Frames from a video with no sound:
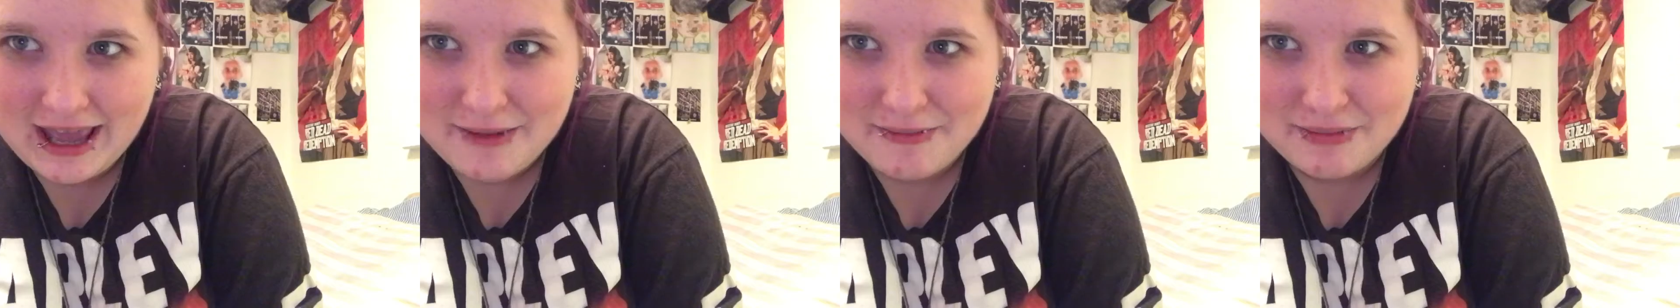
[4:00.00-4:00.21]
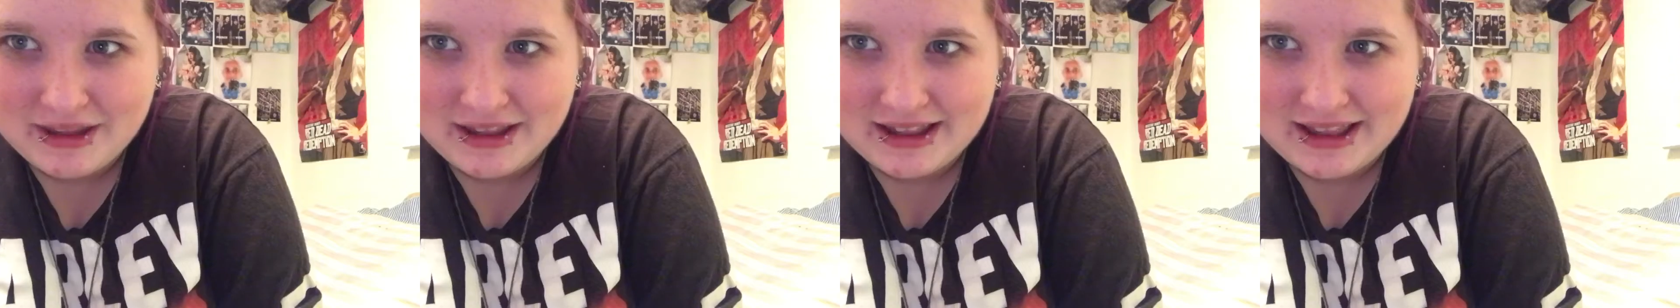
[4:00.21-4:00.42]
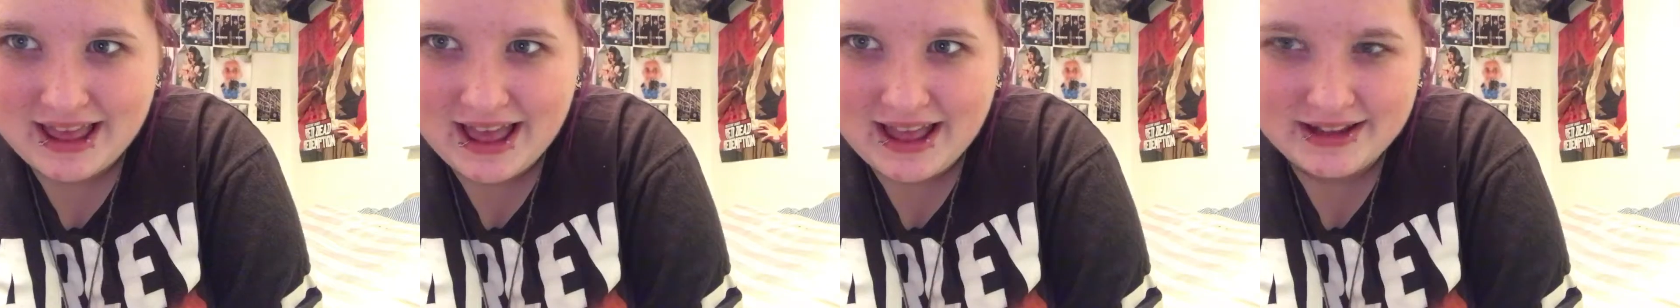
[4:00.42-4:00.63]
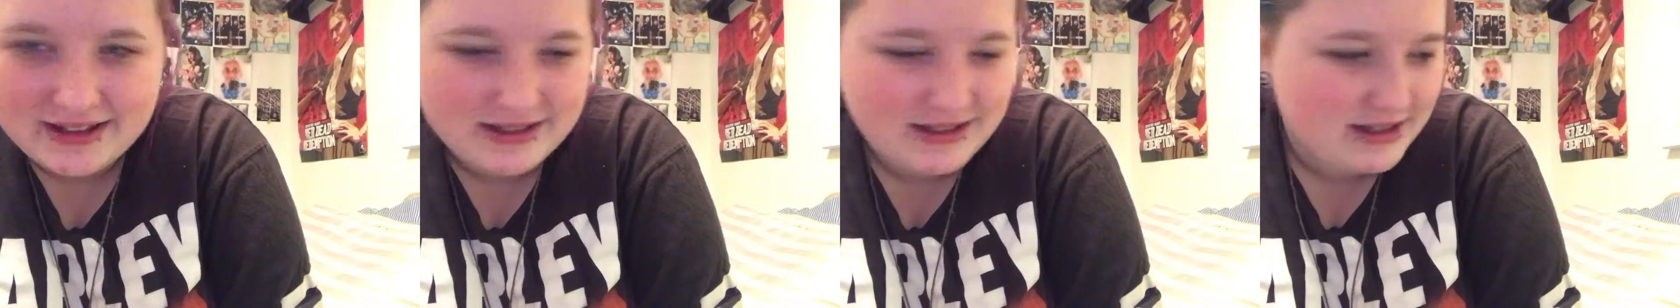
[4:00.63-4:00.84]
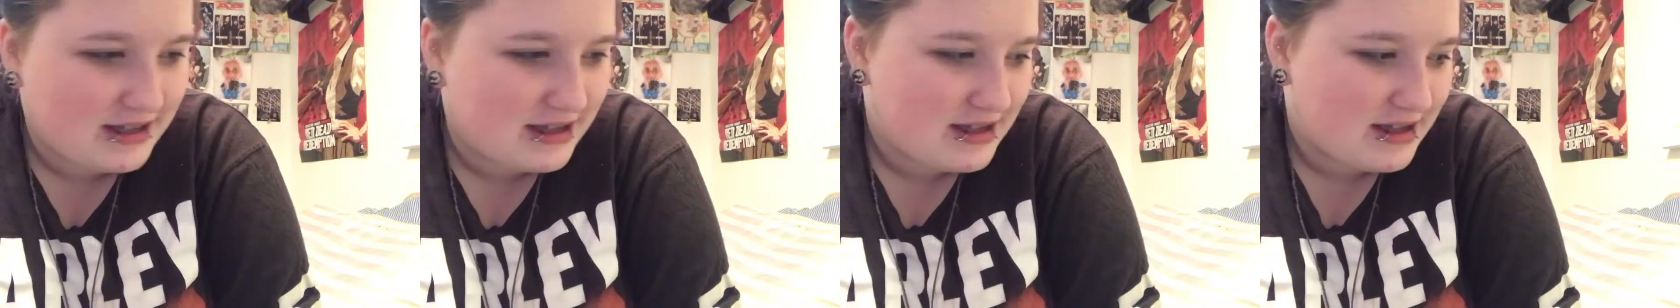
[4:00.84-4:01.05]
can't beat that.
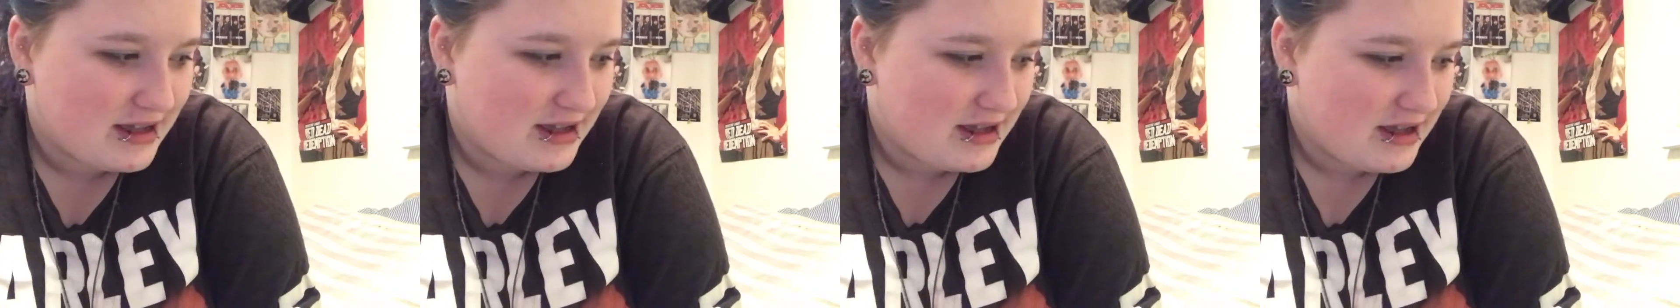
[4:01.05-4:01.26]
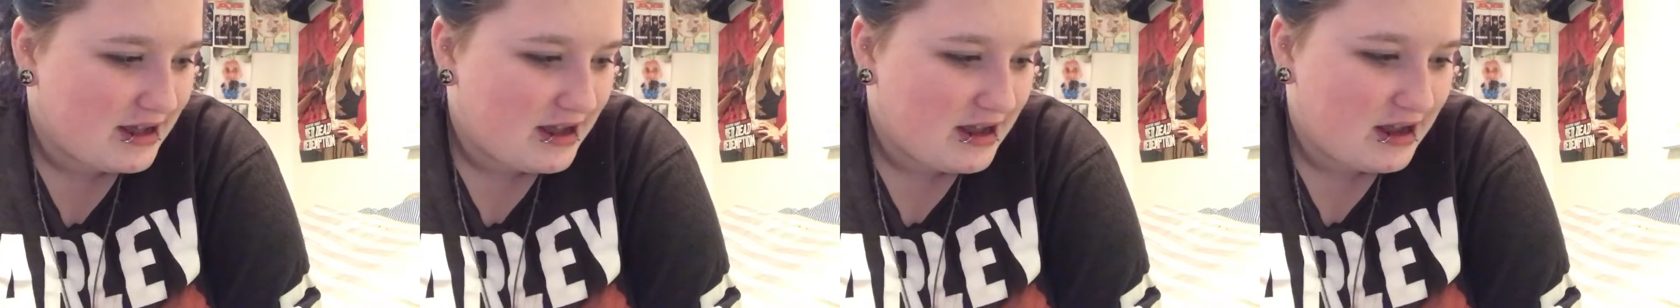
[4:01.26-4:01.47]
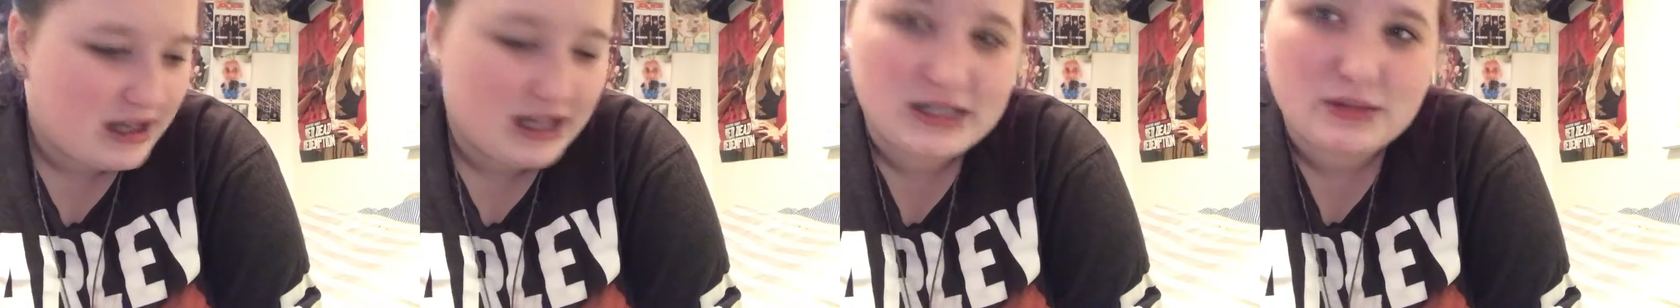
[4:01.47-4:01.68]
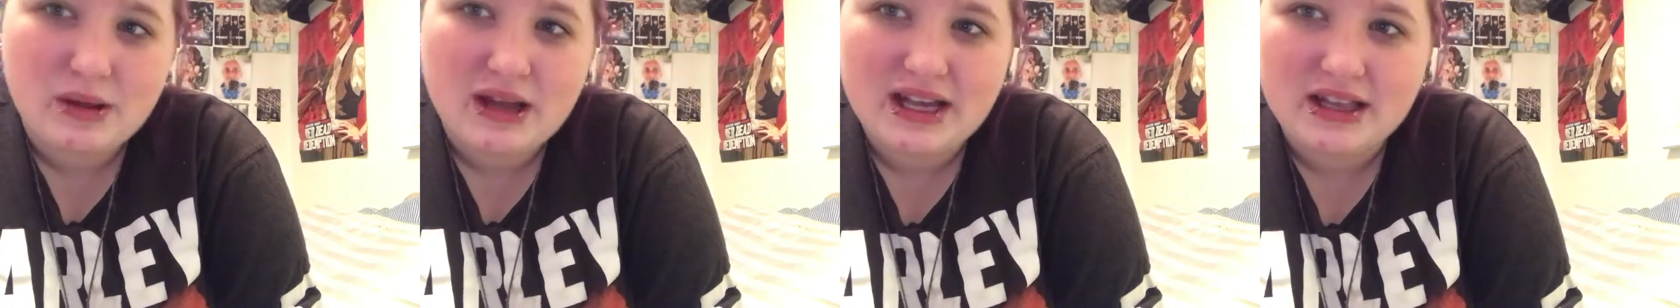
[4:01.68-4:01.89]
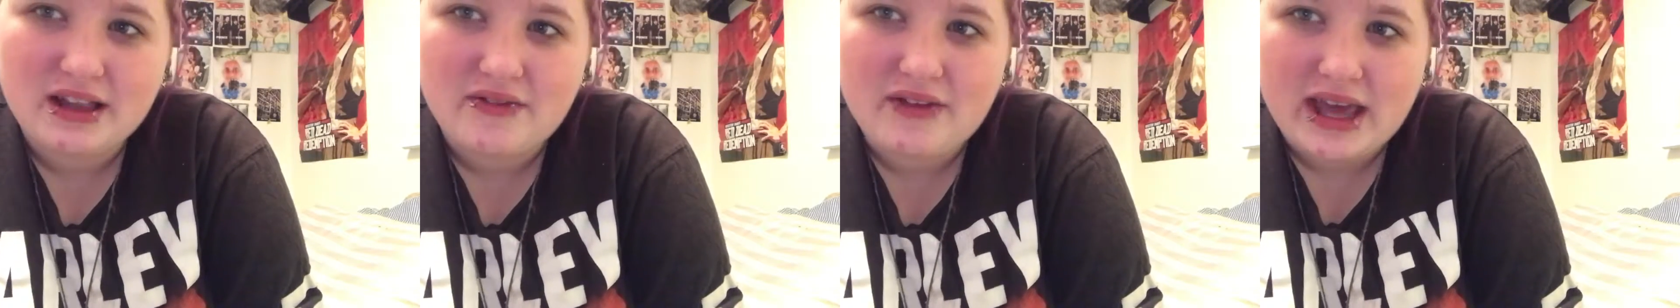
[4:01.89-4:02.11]
That's
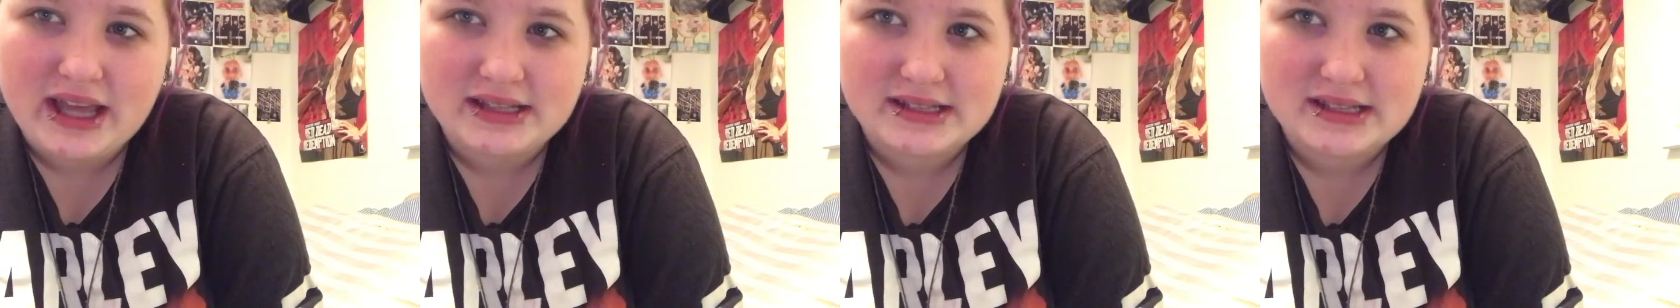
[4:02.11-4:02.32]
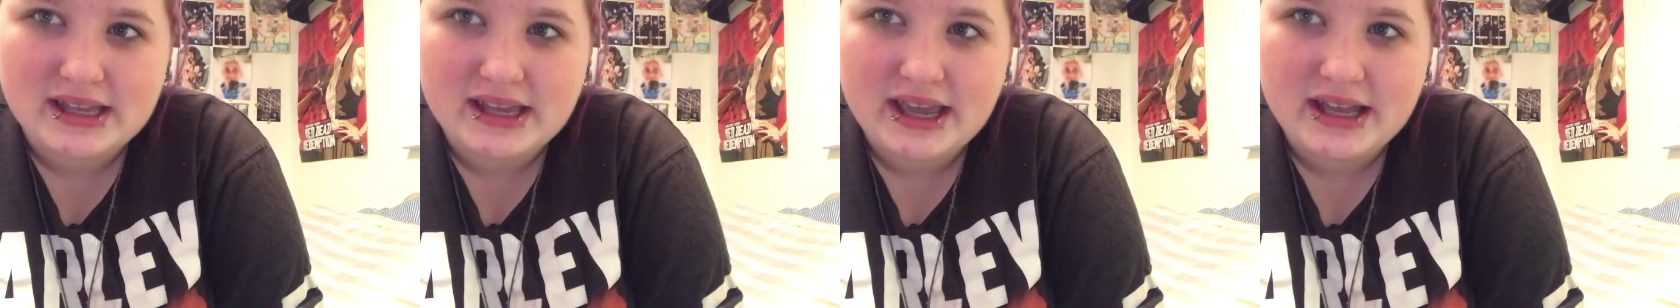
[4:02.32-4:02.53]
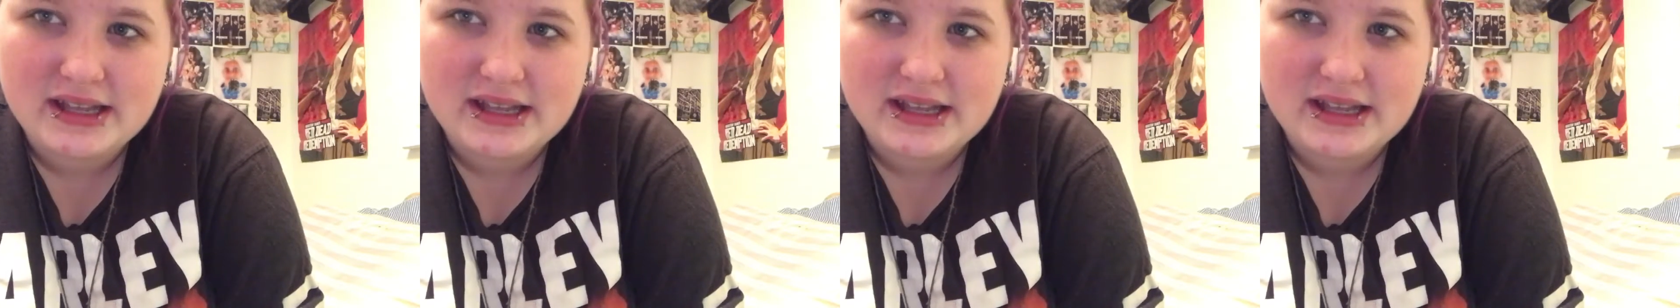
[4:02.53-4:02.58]
why I love Etsy.